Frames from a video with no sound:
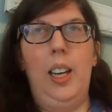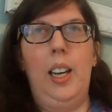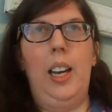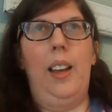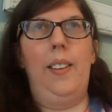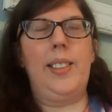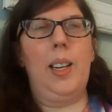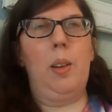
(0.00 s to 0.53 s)

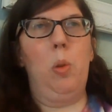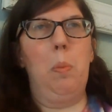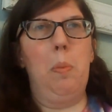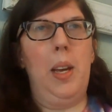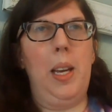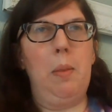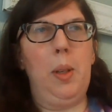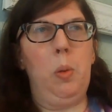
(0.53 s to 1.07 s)
and say, well,
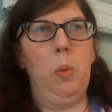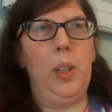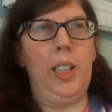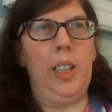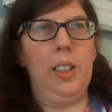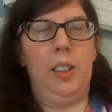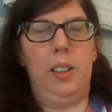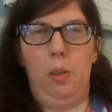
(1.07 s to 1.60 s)
maybe we
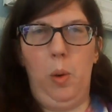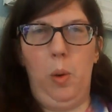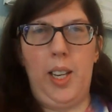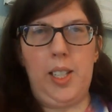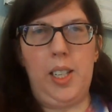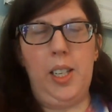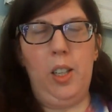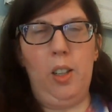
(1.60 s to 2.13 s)
can
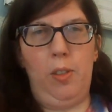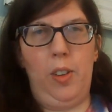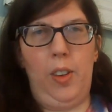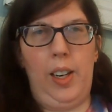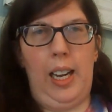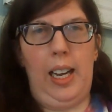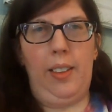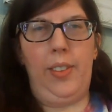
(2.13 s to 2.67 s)
rest here for the
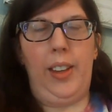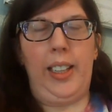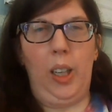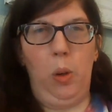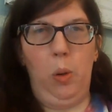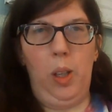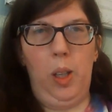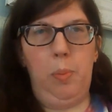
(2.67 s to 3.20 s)
night. They
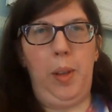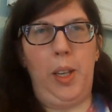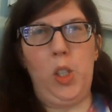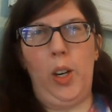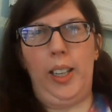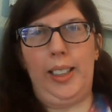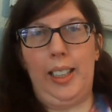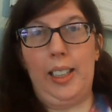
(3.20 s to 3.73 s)
go up, they
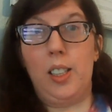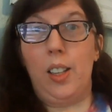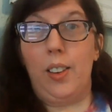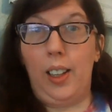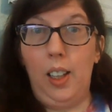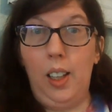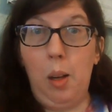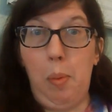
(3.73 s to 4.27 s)
try to get into the
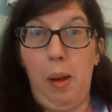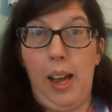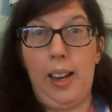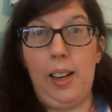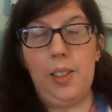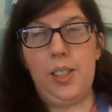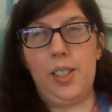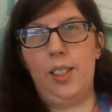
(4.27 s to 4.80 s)

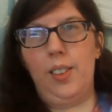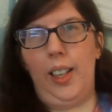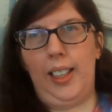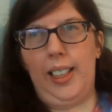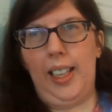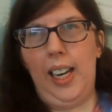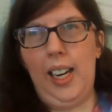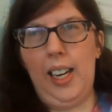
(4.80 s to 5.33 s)
clubhouse. They
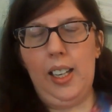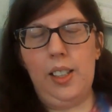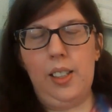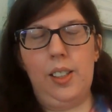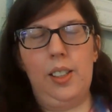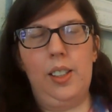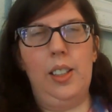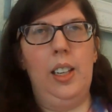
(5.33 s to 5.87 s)

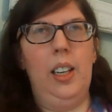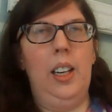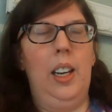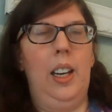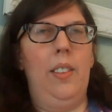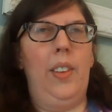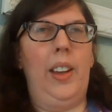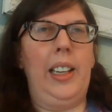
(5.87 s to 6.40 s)
can't.
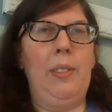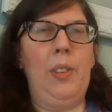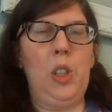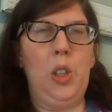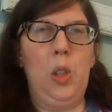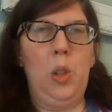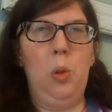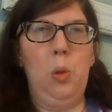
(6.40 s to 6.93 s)
They even
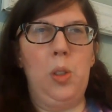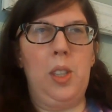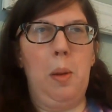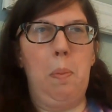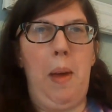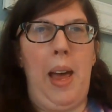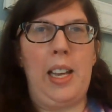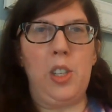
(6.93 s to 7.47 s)
use the
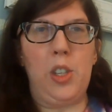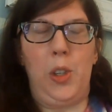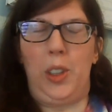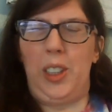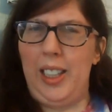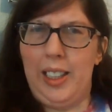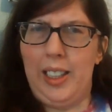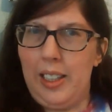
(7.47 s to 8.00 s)
master
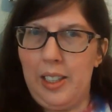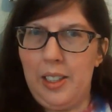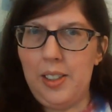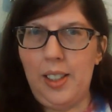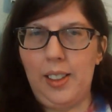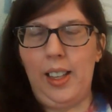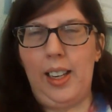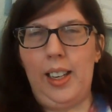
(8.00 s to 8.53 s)
keys
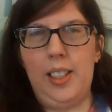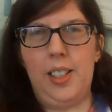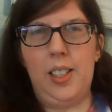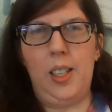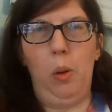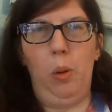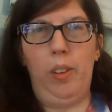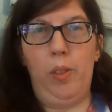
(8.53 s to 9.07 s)
that they had
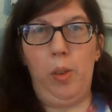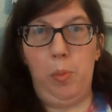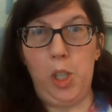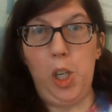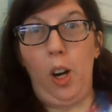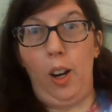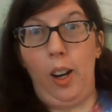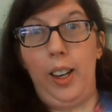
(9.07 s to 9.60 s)
stolen from
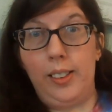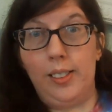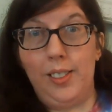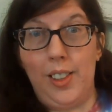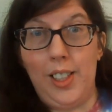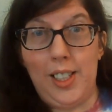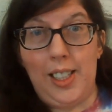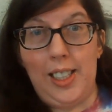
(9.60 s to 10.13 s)
Sean,
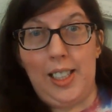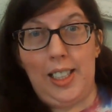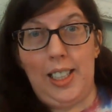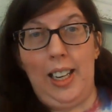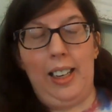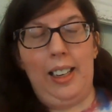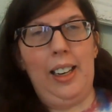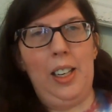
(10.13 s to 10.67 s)
the
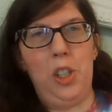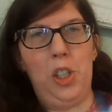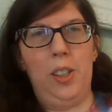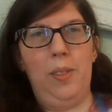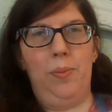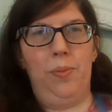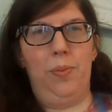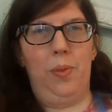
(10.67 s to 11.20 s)
CCA
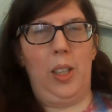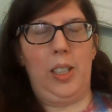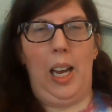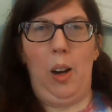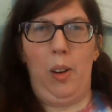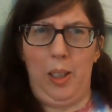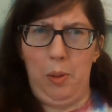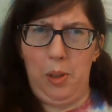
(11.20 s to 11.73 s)
agent. That's
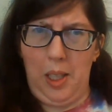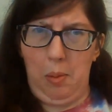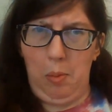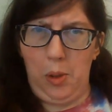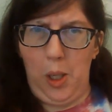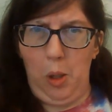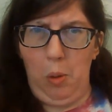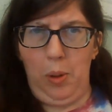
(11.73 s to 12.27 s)
how he was able
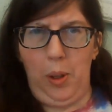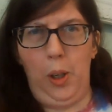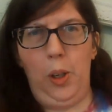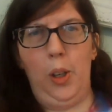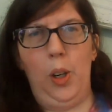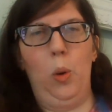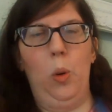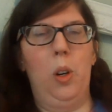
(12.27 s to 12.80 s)
to open her
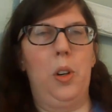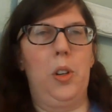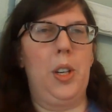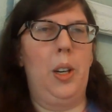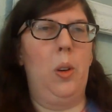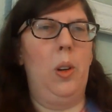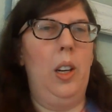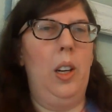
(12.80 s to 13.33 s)
door.
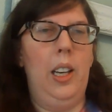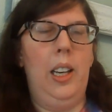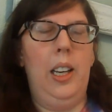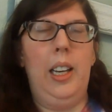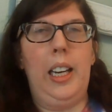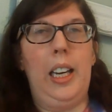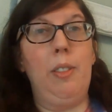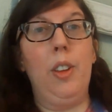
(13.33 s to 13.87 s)
So
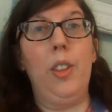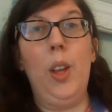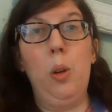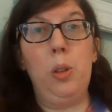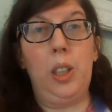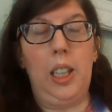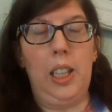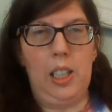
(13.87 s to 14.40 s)
even
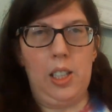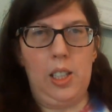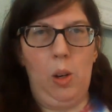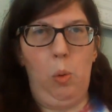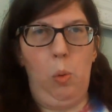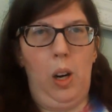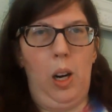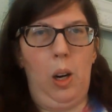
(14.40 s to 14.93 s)
those keys
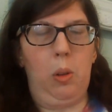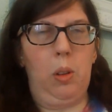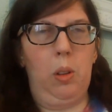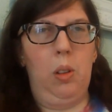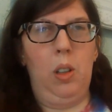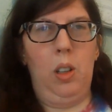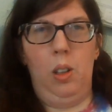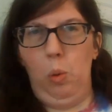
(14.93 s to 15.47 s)
don't walk
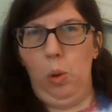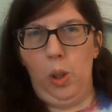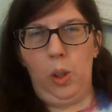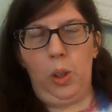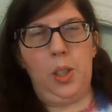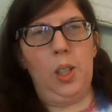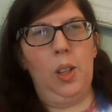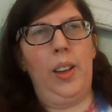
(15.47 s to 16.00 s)
uh,
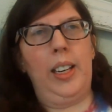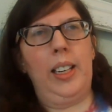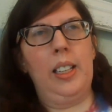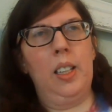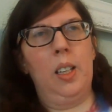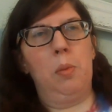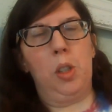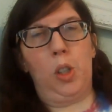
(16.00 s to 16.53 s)
work, so they
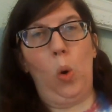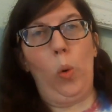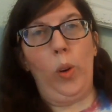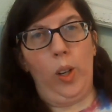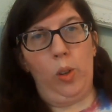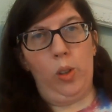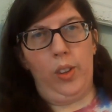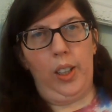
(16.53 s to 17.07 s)
end up just going
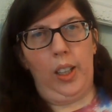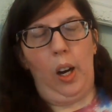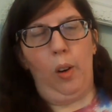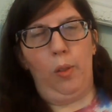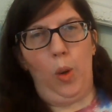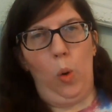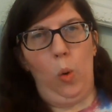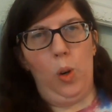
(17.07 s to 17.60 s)
onto the
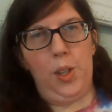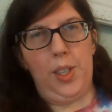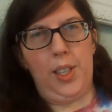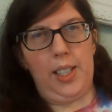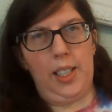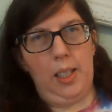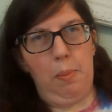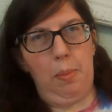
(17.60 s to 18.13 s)
golf course and
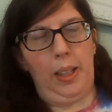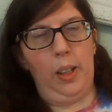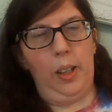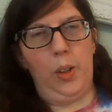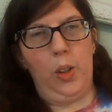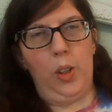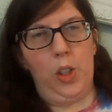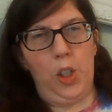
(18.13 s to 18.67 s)
sleeping
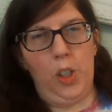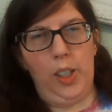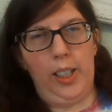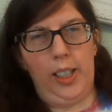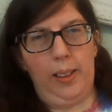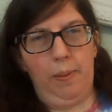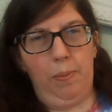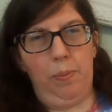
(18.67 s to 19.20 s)
under a
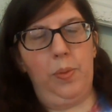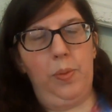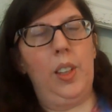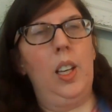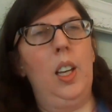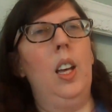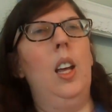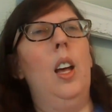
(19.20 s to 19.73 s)
tree.
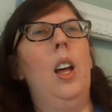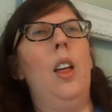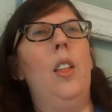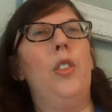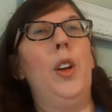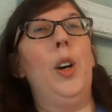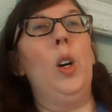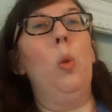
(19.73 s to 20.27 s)

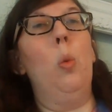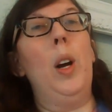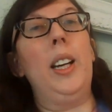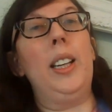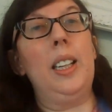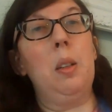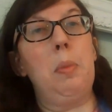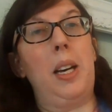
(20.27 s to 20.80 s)
They're
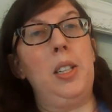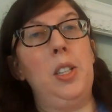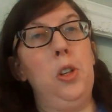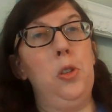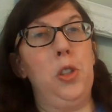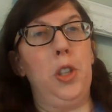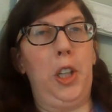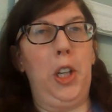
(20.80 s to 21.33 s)
awakened by
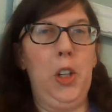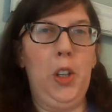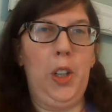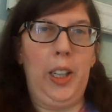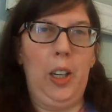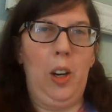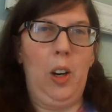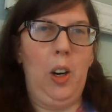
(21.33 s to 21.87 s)
two security
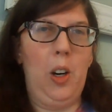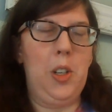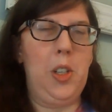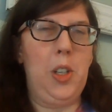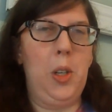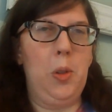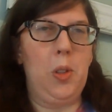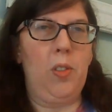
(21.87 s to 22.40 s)
guards
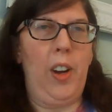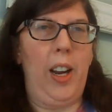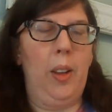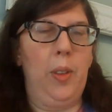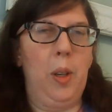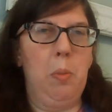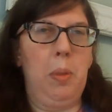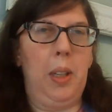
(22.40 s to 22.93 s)
who'd
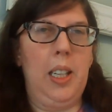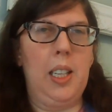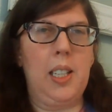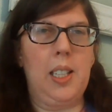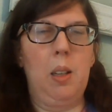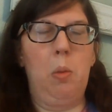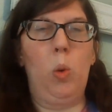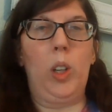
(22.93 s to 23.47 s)
found them because
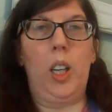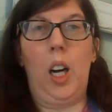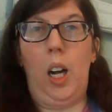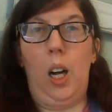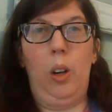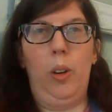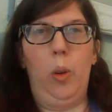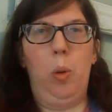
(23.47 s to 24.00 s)
someone
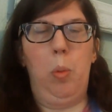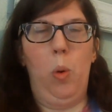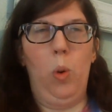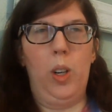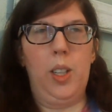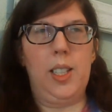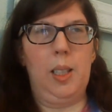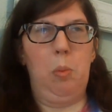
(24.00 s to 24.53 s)
called and
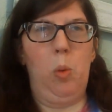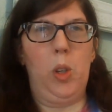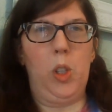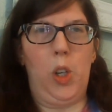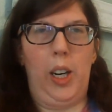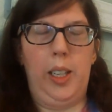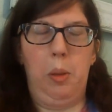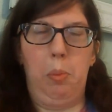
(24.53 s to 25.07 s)
reported someone
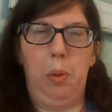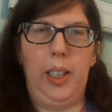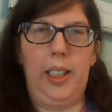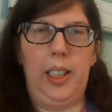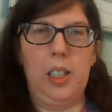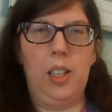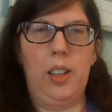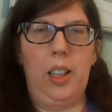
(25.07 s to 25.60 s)
trying to break
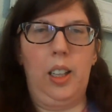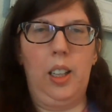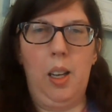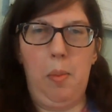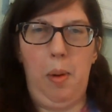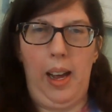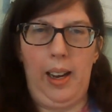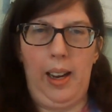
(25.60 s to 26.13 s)
into the
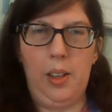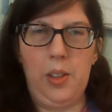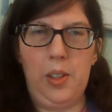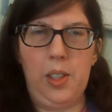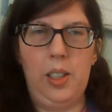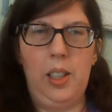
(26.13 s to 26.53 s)
clubhouse.